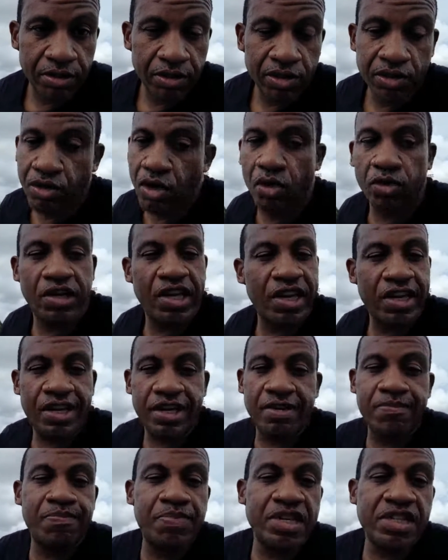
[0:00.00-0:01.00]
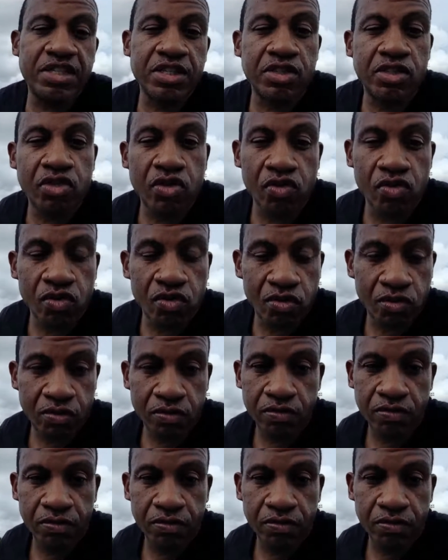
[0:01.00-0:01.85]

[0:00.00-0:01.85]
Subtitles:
You don't get it in business school.